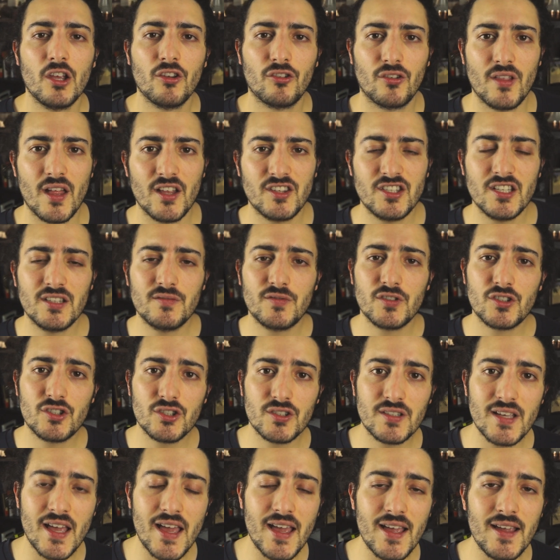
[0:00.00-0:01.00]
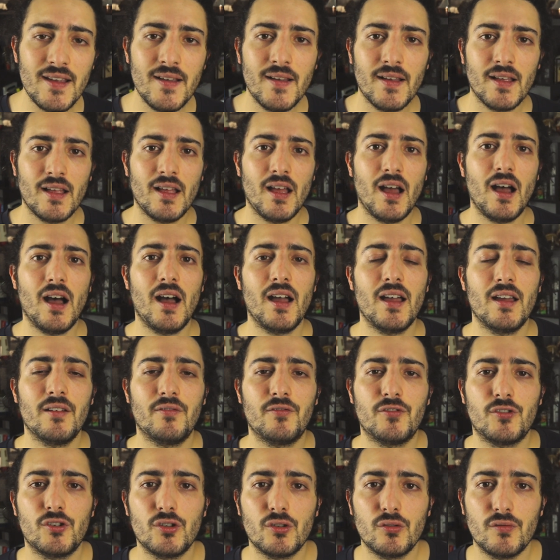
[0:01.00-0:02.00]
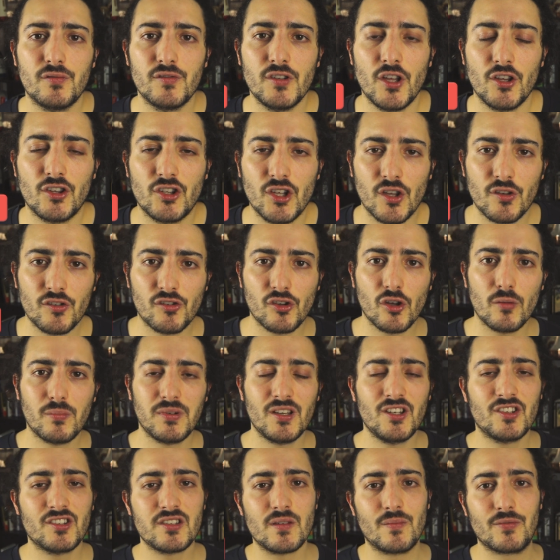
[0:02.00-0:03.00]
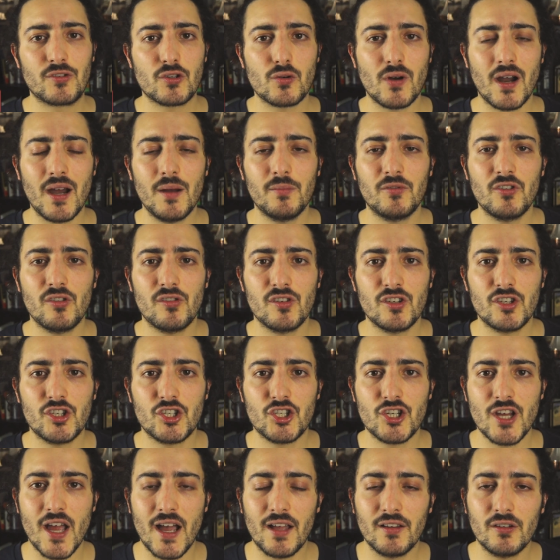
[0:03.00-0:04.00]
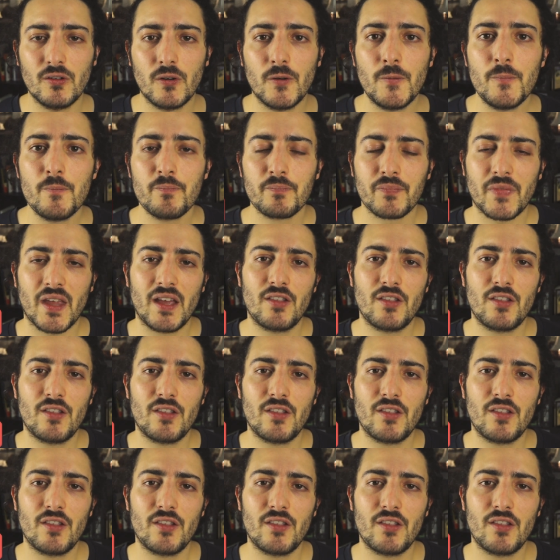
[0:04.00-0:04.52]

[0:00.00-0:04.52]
So that's it for today. If you've not done so, please subscribe to this channel.